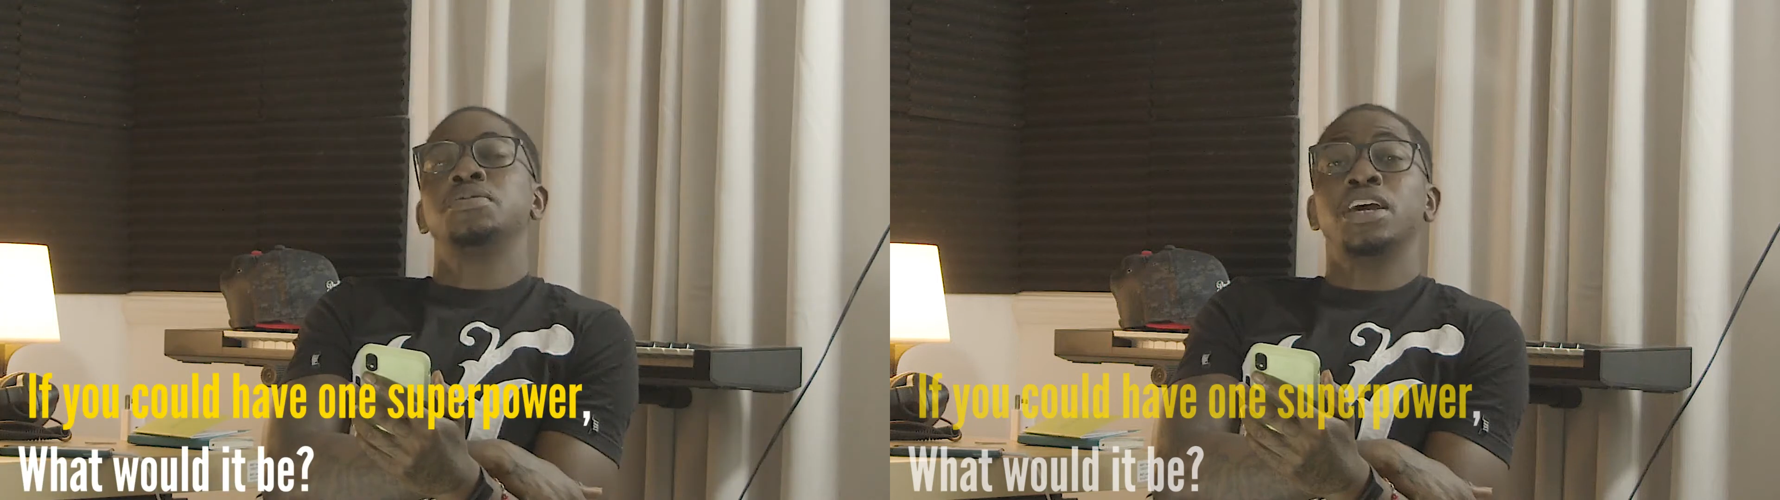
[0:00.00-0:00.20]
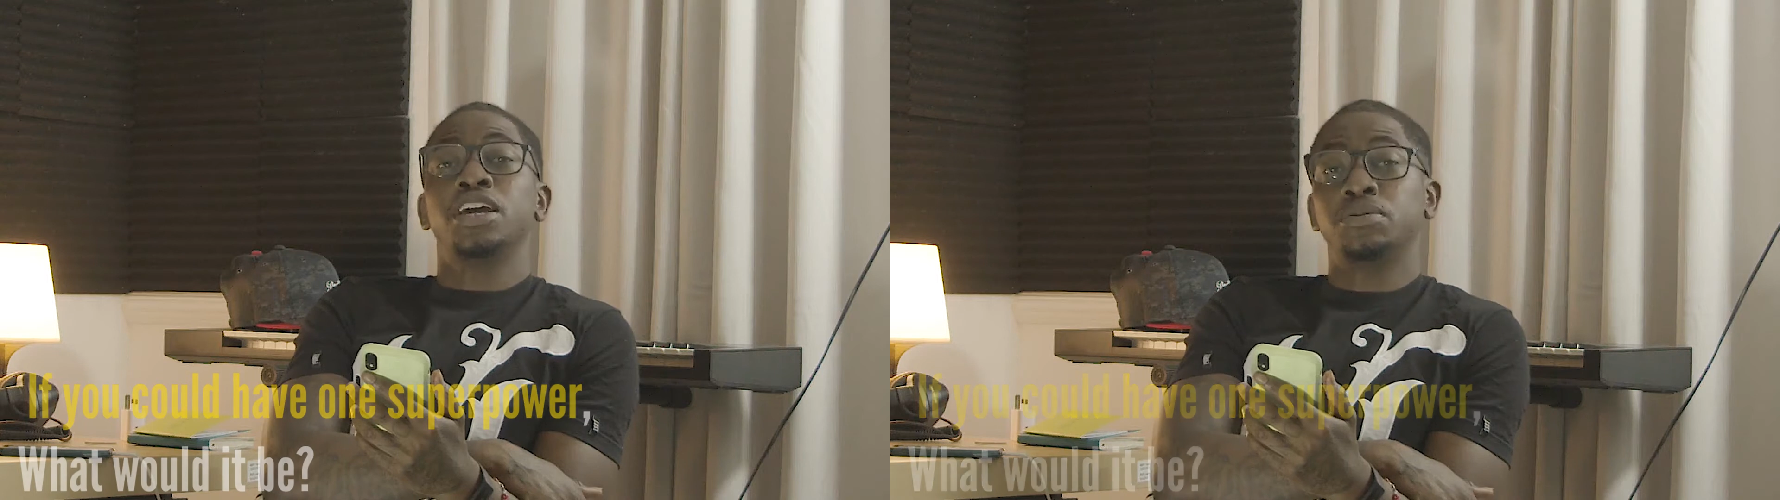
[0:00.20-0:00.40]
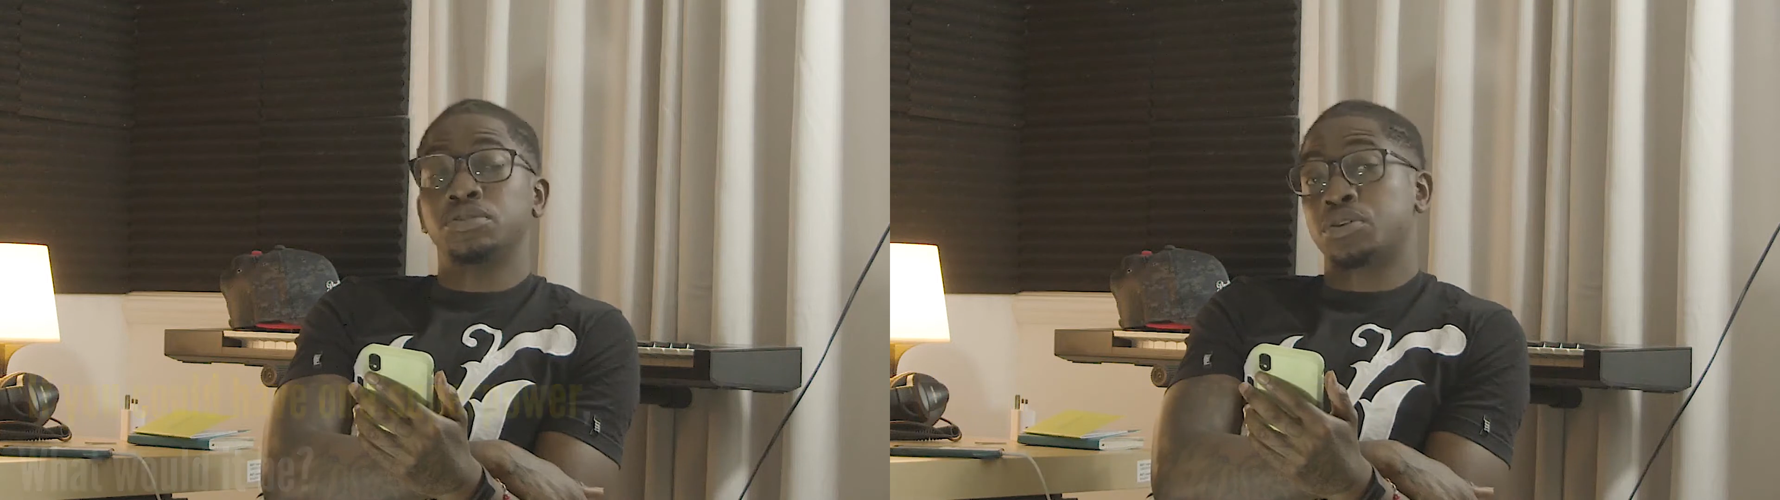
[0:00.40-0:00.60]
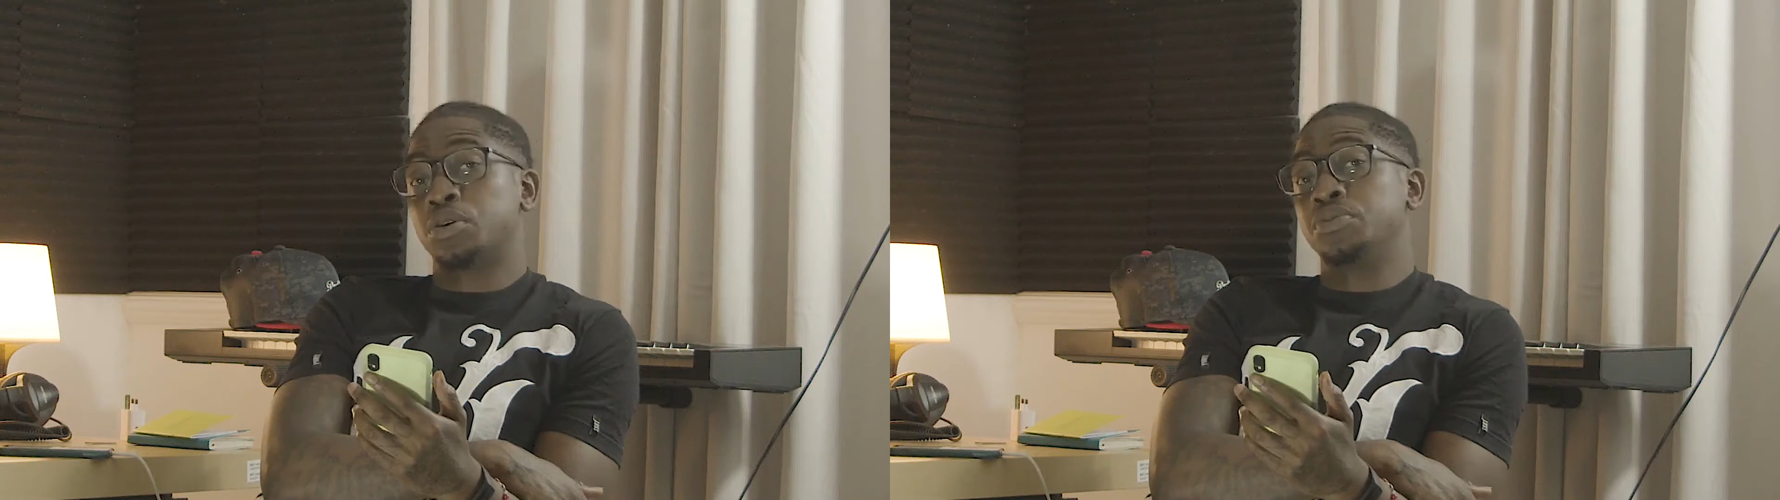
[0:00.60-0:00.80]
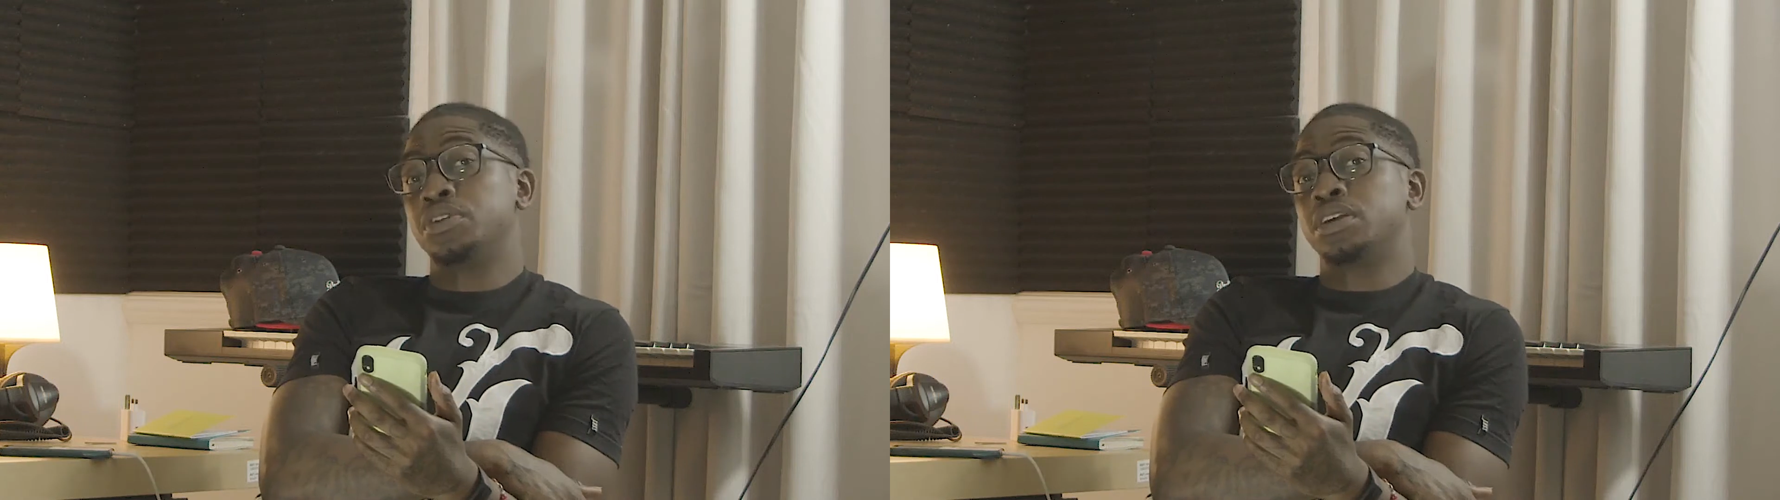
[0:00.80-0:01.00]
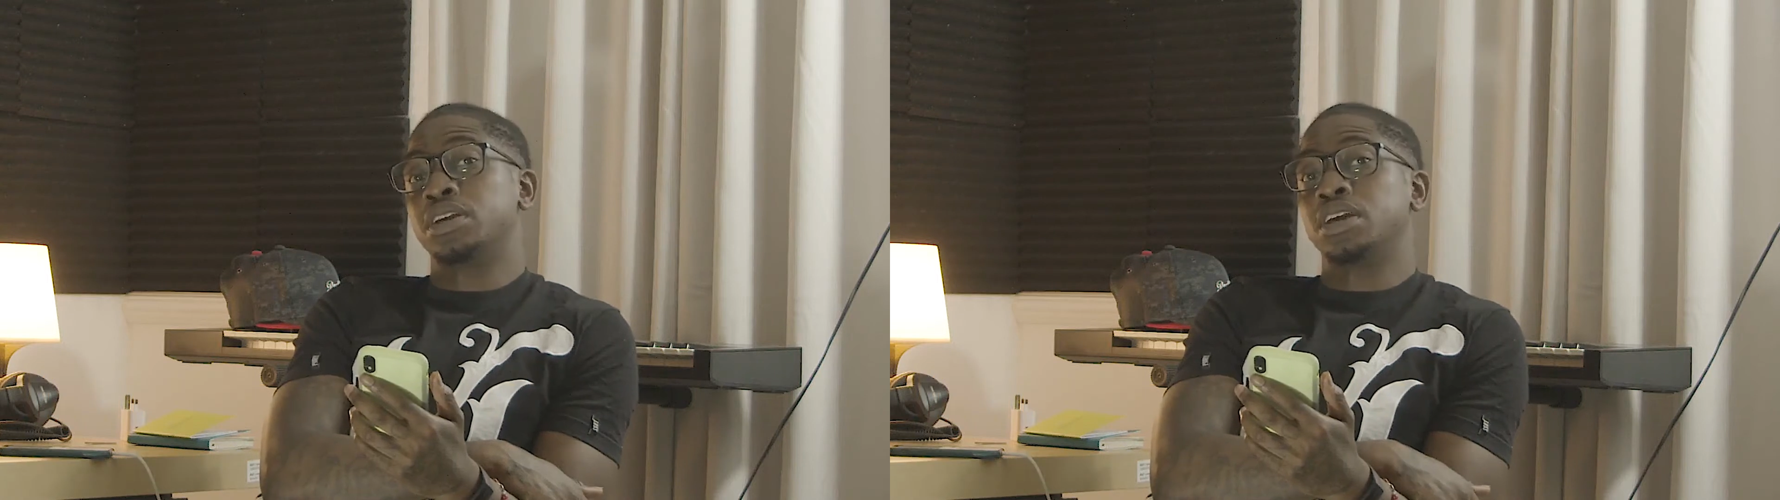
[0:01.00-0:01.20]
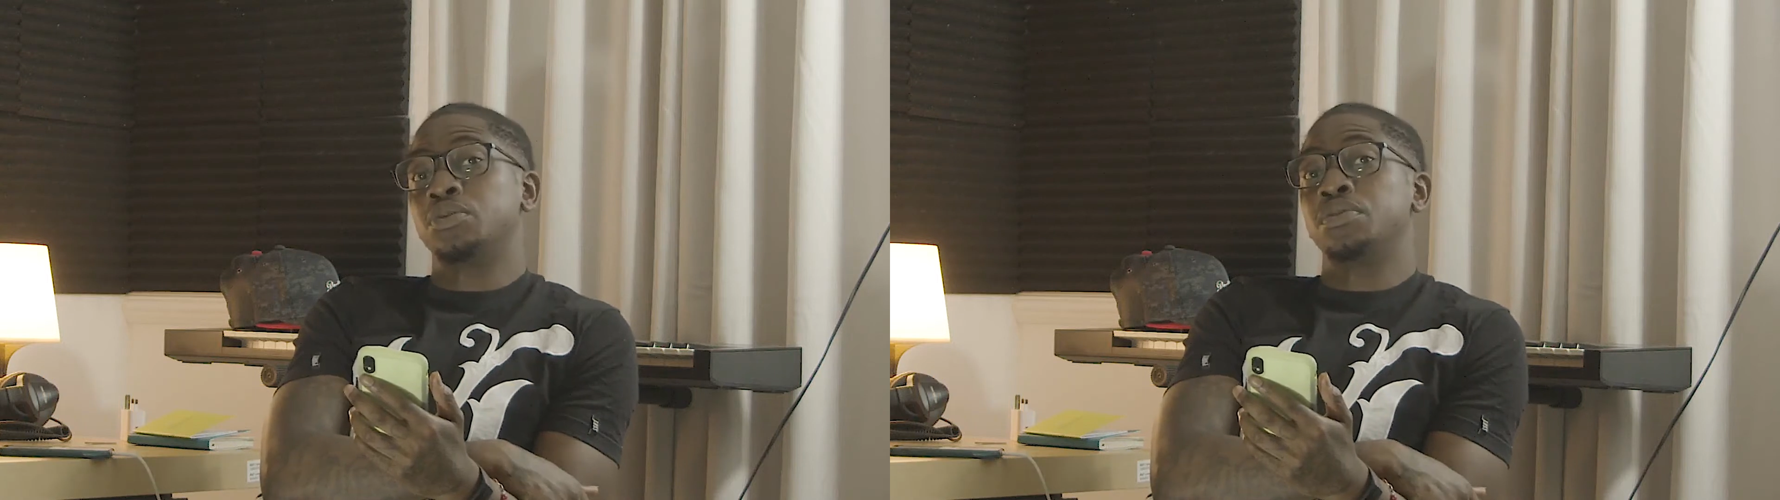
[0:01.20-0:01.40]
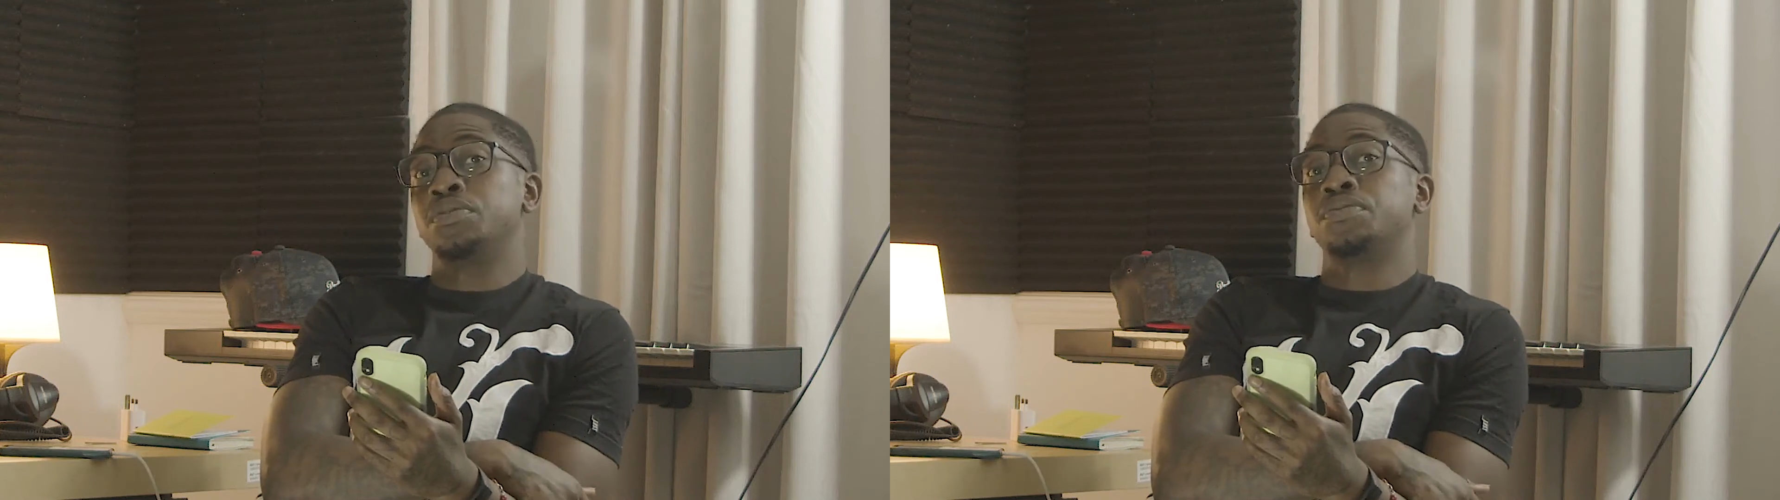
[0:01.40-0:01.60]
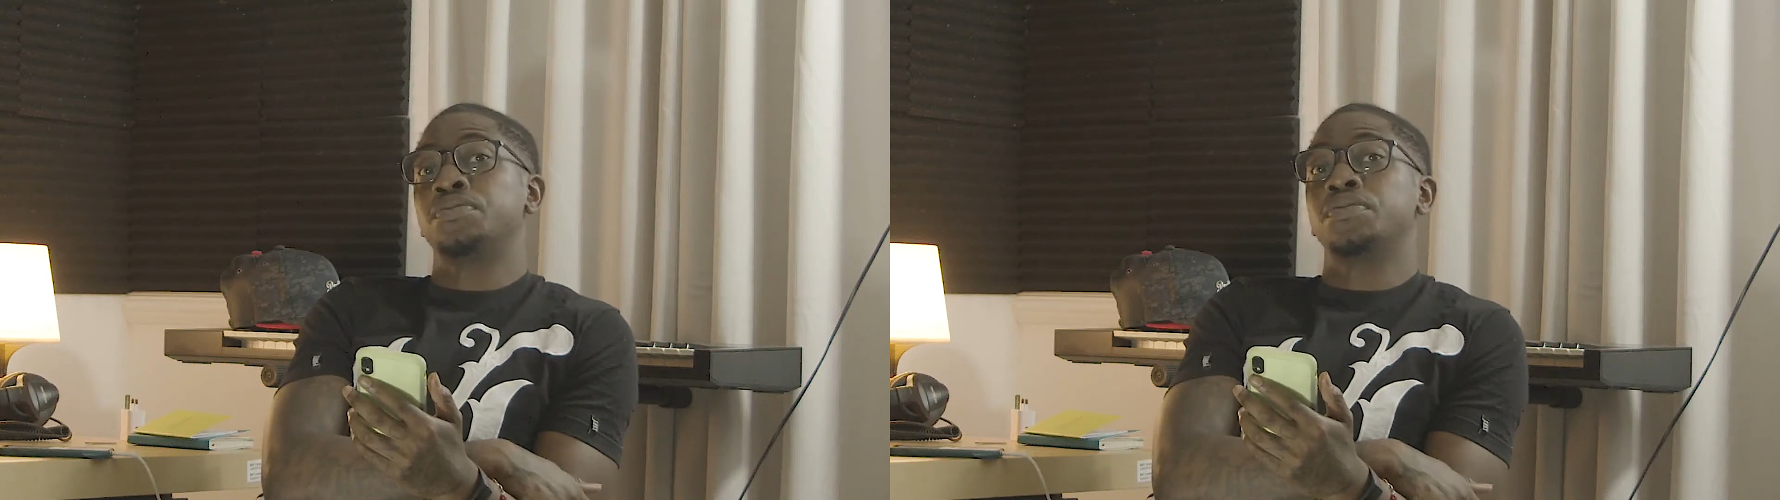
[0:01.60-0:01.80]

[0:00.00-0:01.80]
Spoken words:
be able to communicate with